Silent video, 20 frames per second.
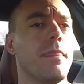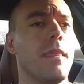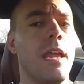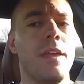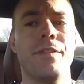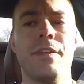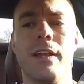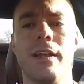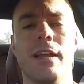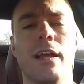
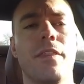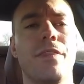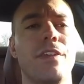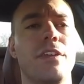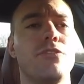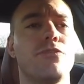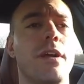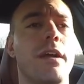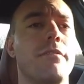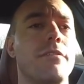And then I got
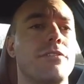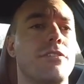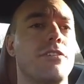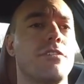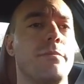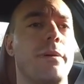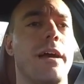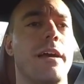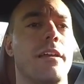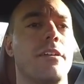the driver
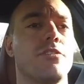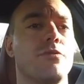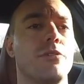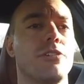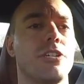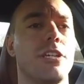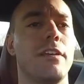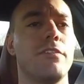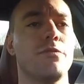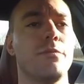assist package,
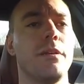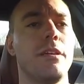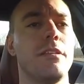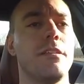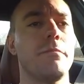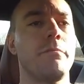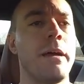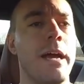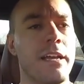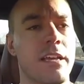which gives me
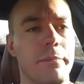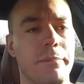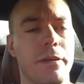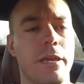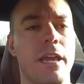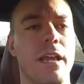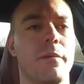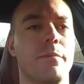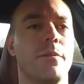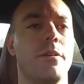the backup
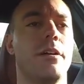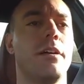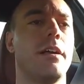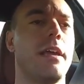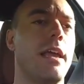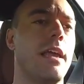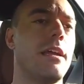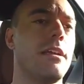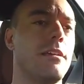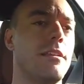camera
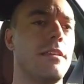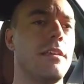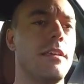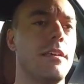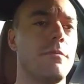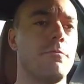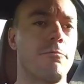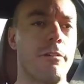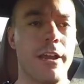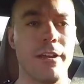and
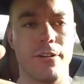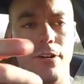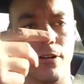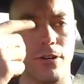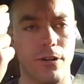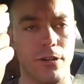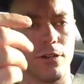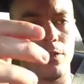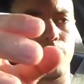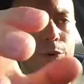the
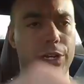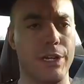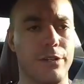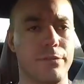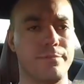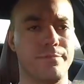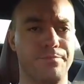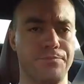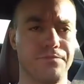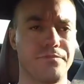radar all
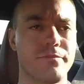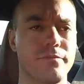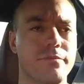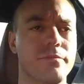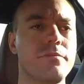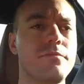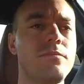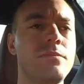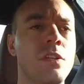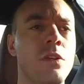around,
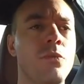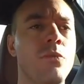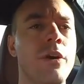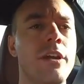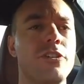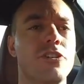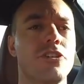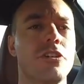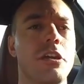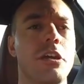
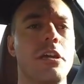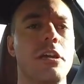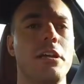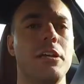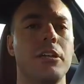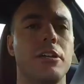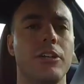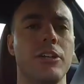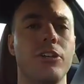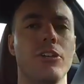which,
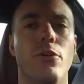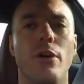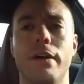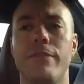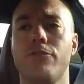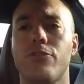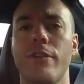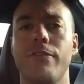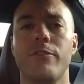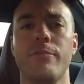you know,
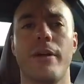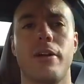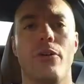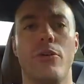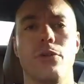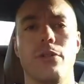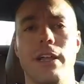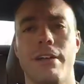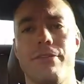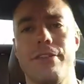I've driven my
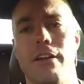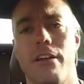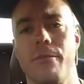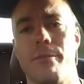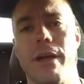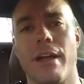whole life without a